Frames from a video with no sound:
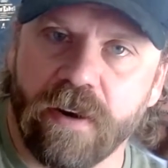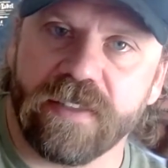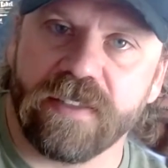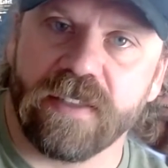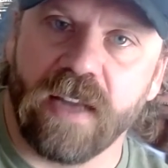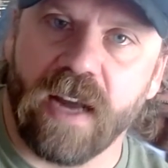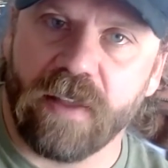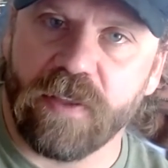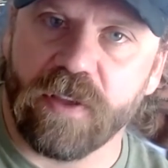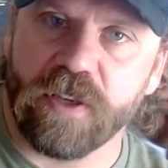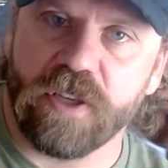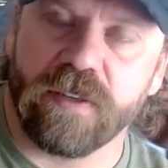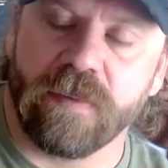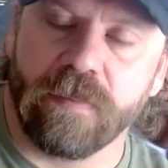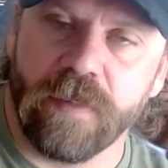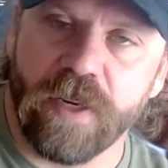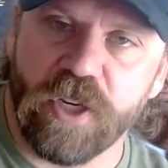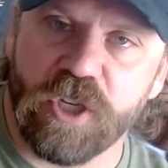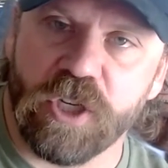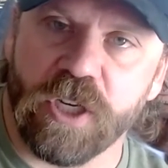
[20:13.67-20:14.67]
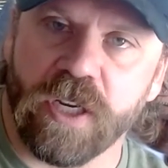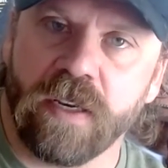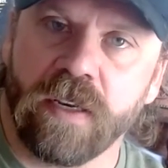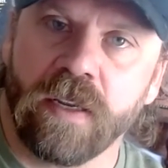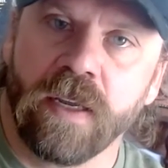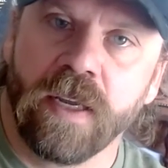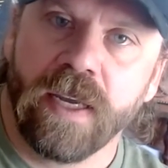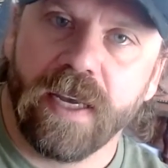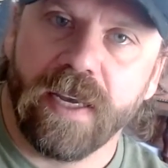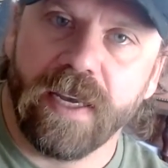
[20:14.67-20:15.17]
it's not the submission,
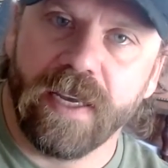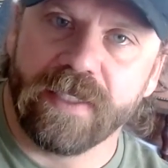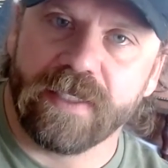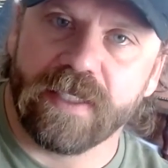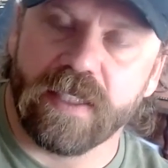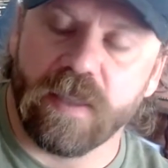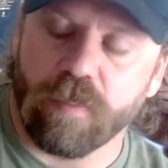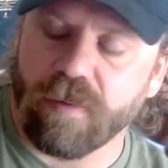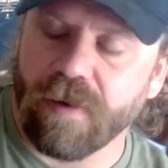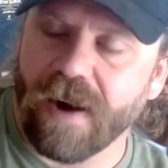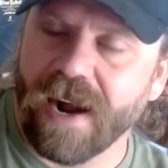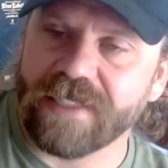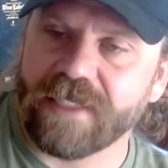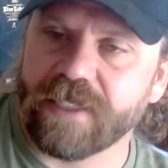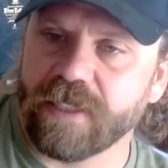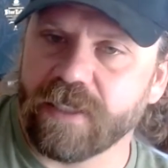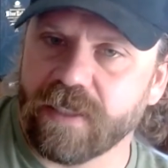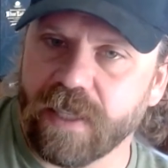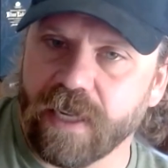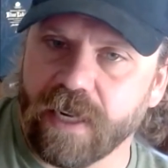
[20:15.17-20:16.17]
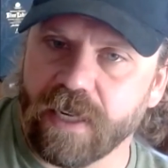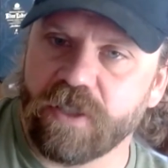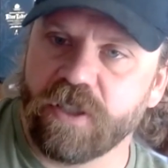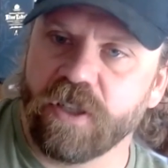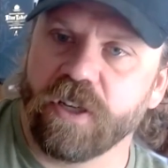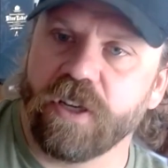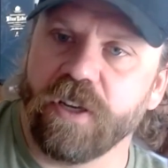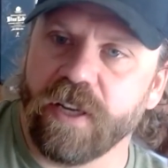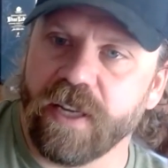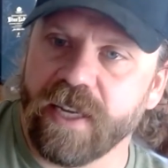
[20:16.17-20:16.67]
it's the process that it
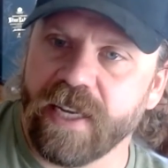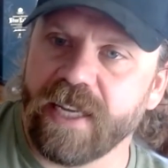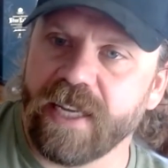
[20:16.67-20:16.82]
took you to